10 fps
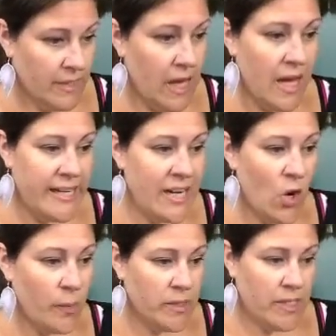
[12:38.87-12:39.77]
I
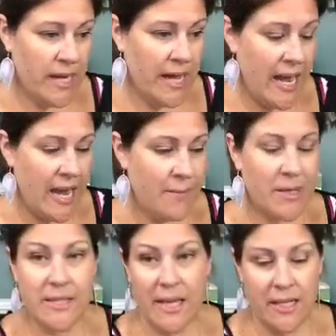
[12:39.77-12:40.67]
know, Bernadette, I'm
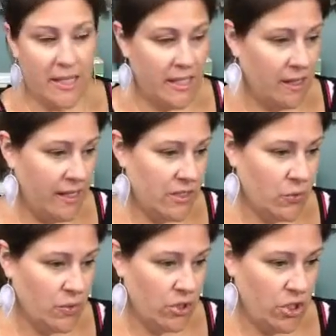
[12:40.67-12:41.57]
excited that he likes
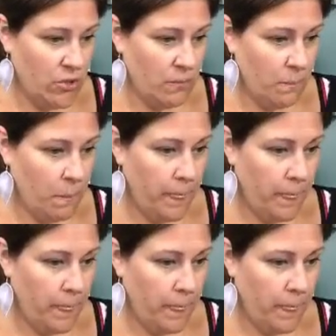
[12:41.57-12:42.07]
school too.